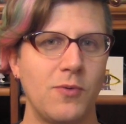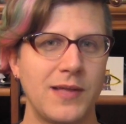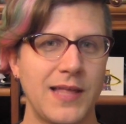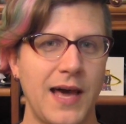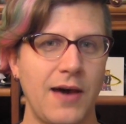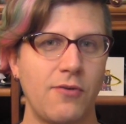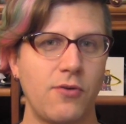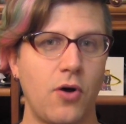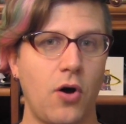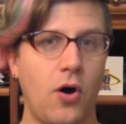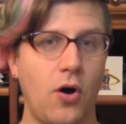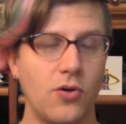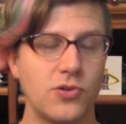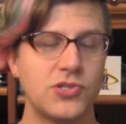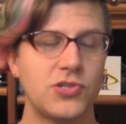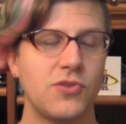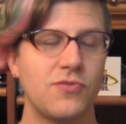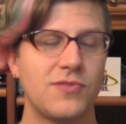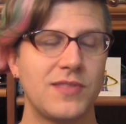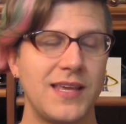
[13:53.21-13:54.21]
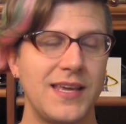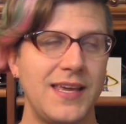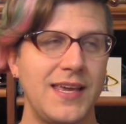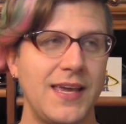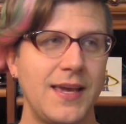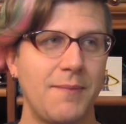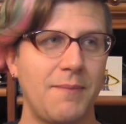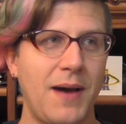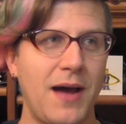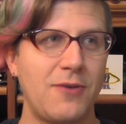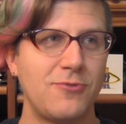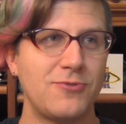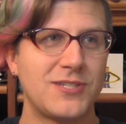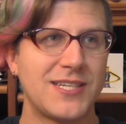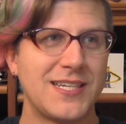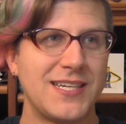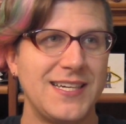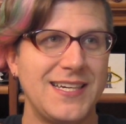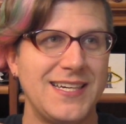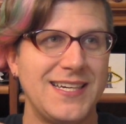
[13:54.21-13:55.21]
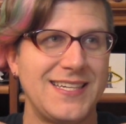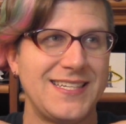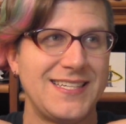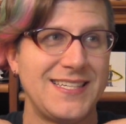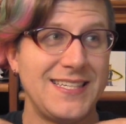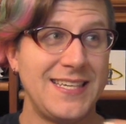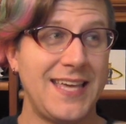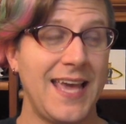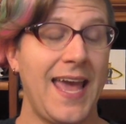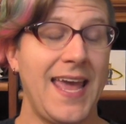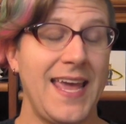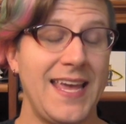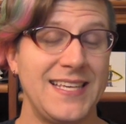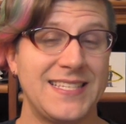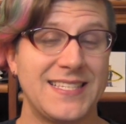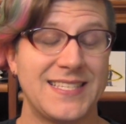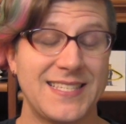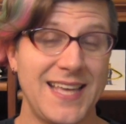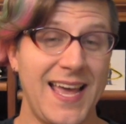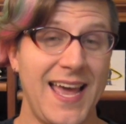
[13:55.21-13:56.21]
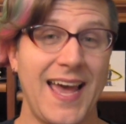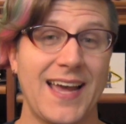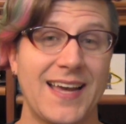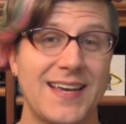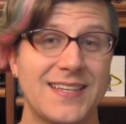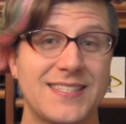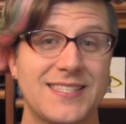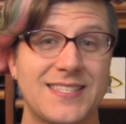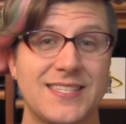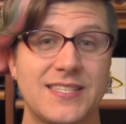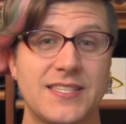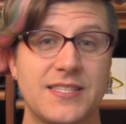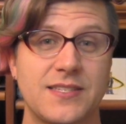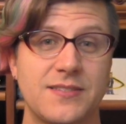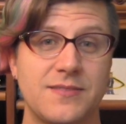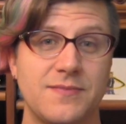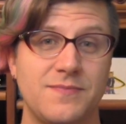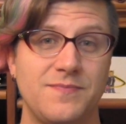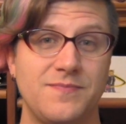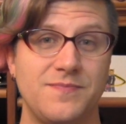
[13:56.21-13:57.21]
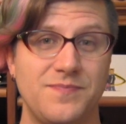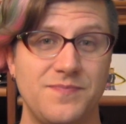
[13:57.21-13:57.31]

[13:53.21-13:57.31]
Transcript: without also thinking about gay sex